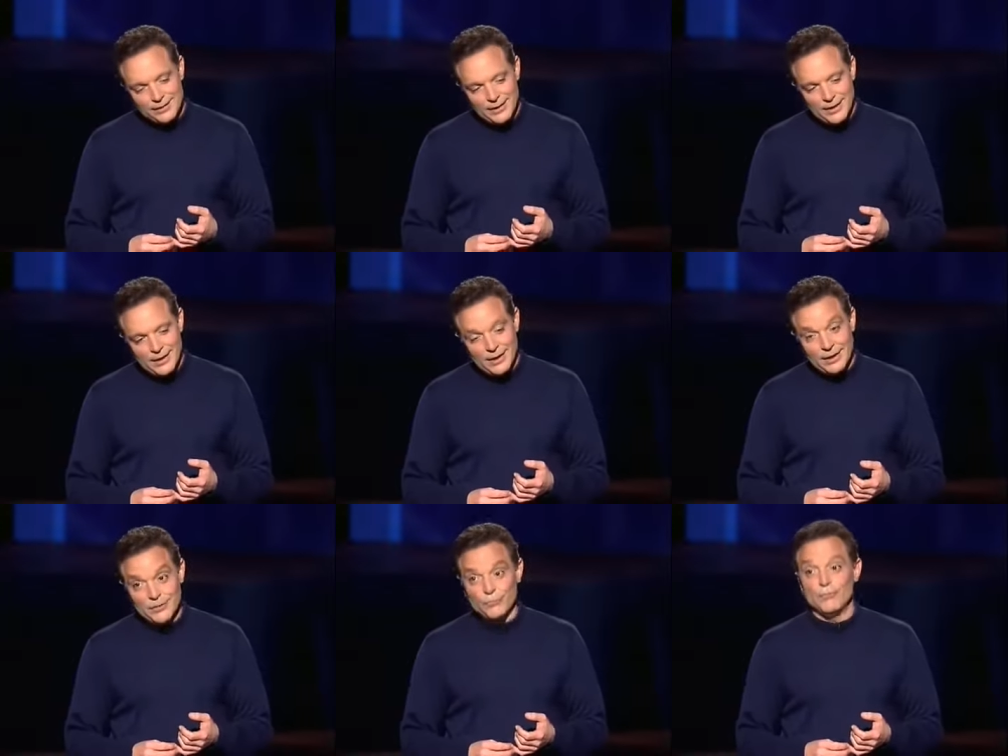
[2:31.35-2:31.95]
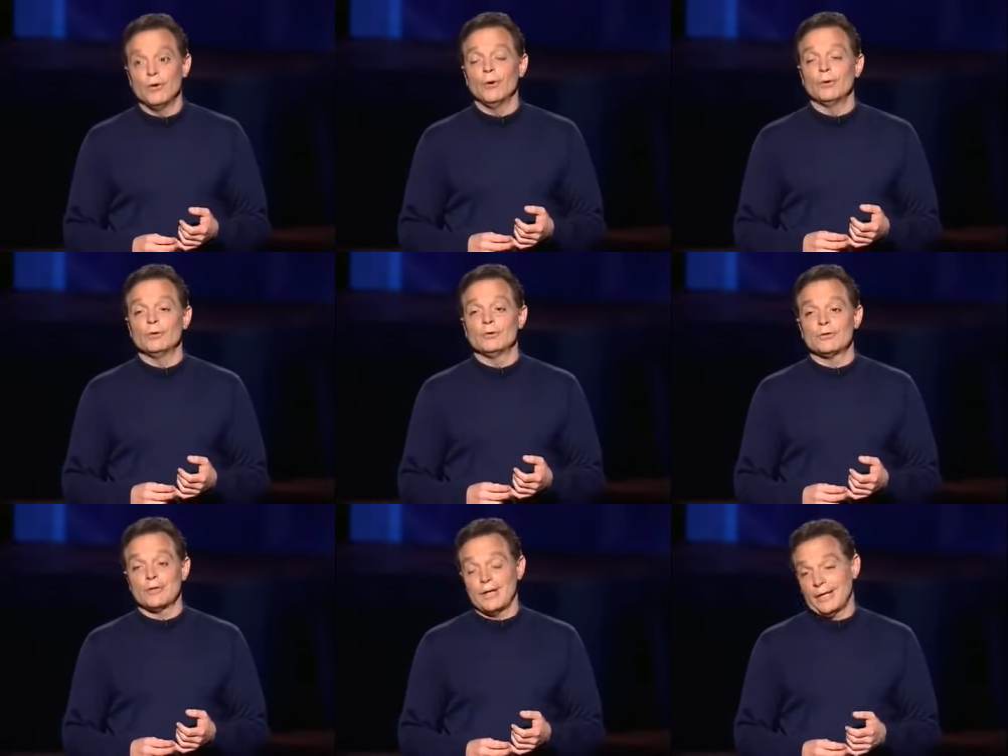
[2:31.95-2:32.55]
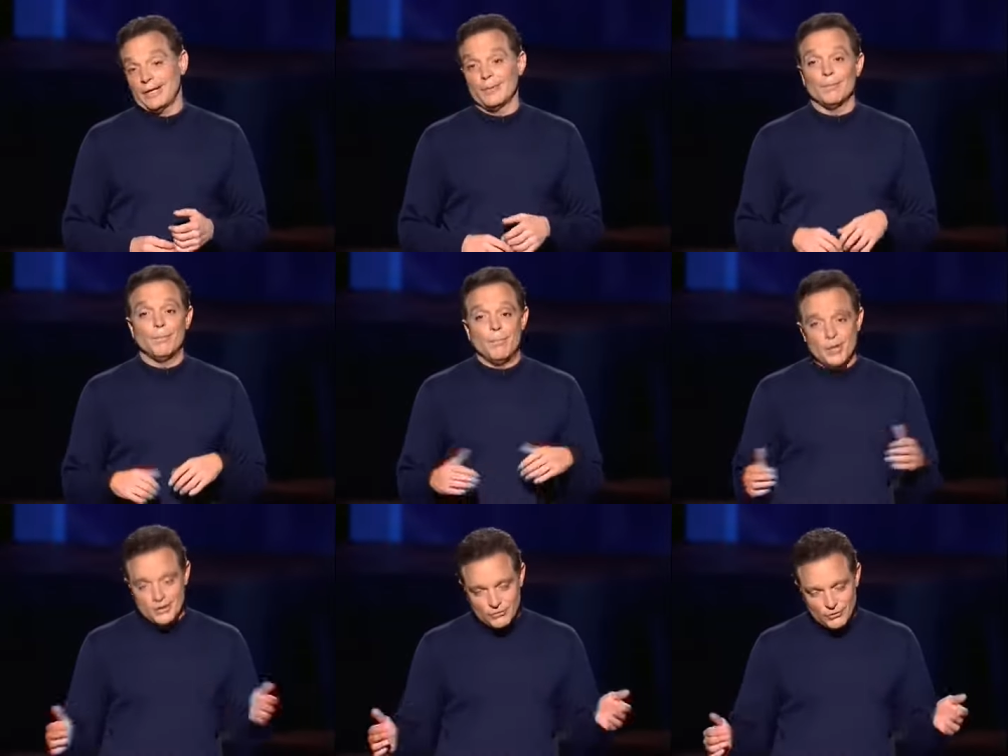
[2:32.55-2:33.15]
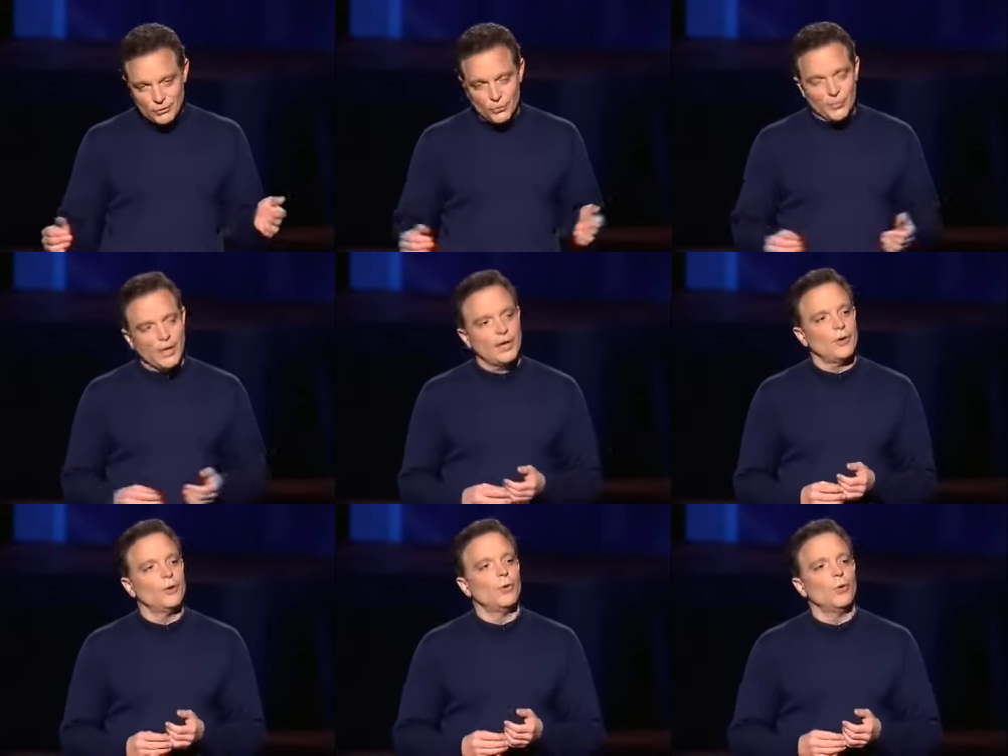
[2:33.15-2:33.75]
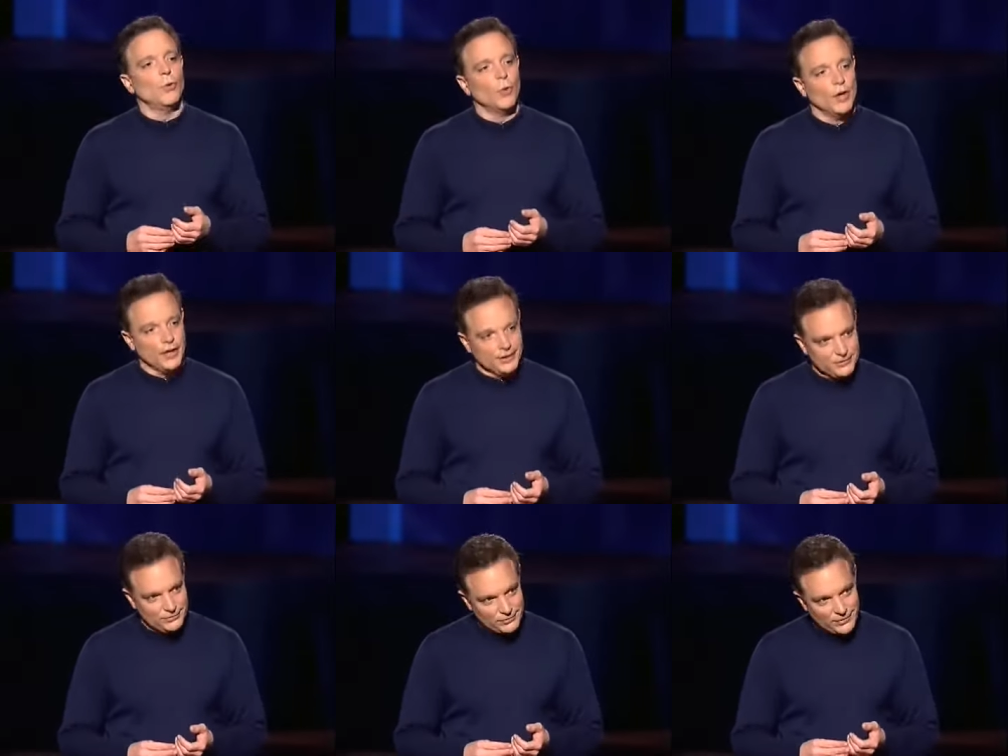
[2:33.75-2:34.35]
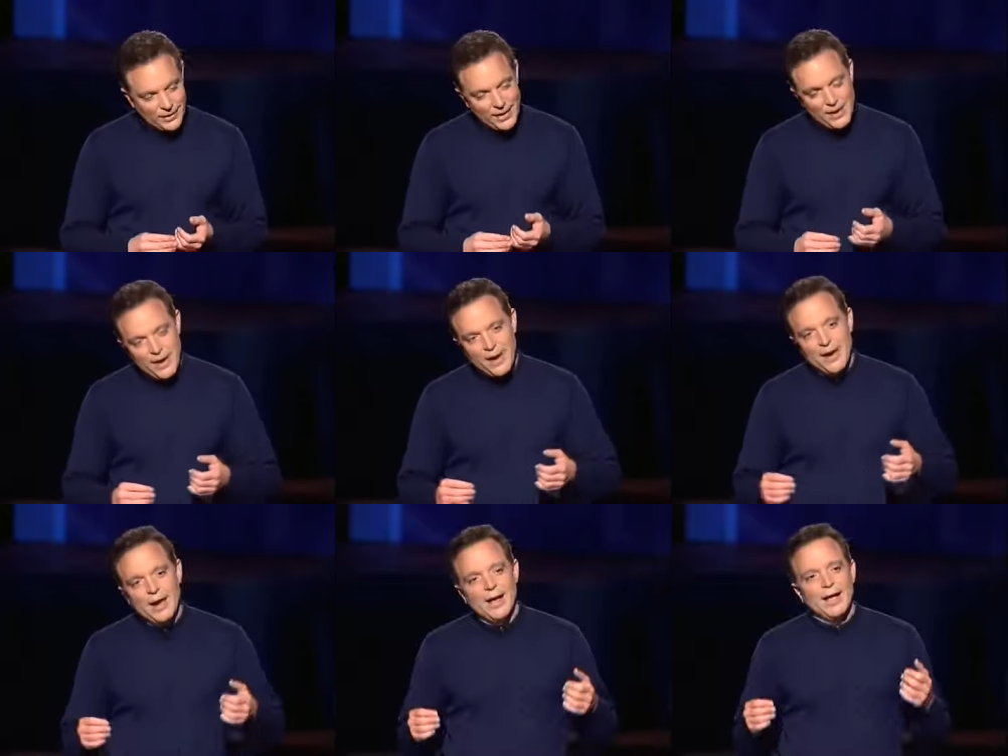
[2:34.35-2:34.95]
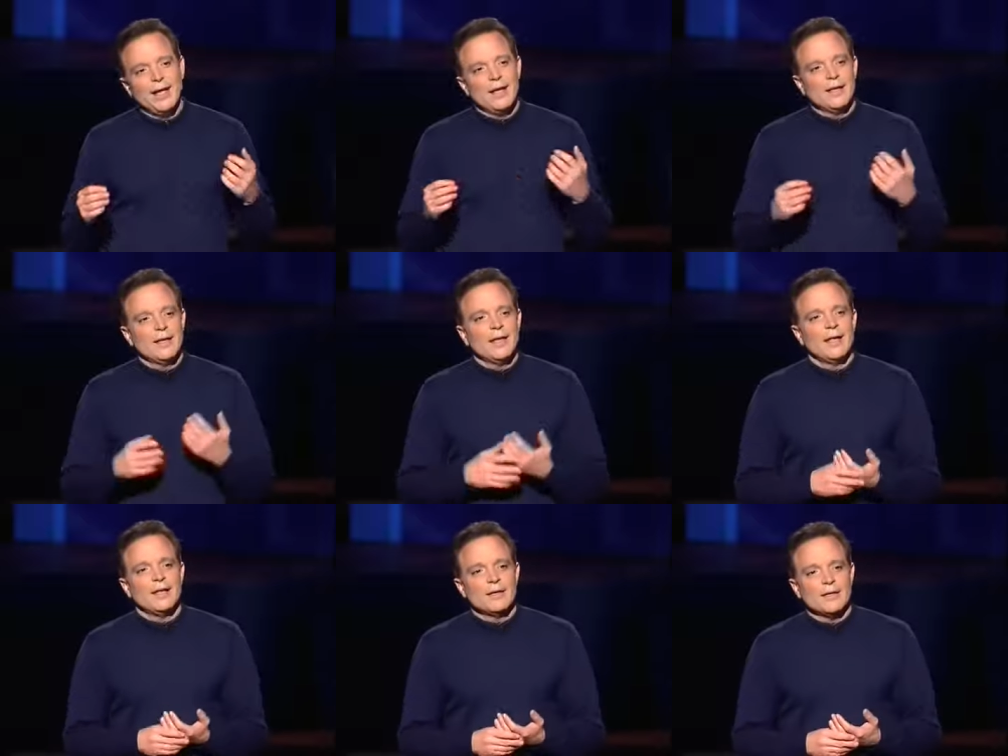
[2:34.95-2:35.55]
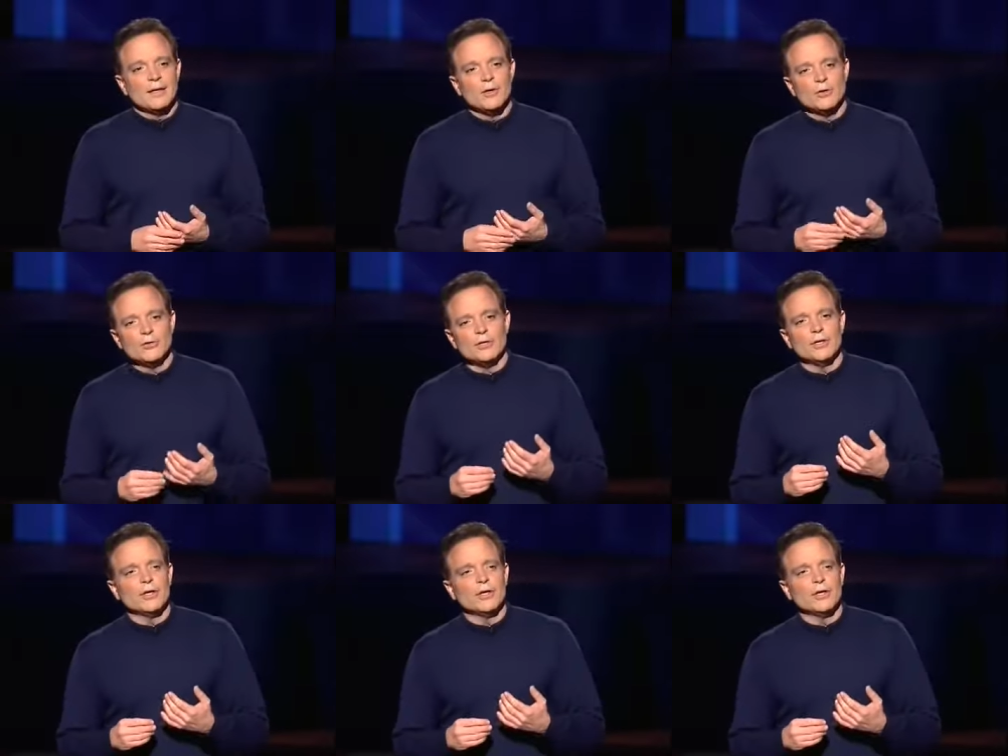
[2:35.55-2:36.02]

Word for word: non voting so they can bitch no matter who wins. Those are your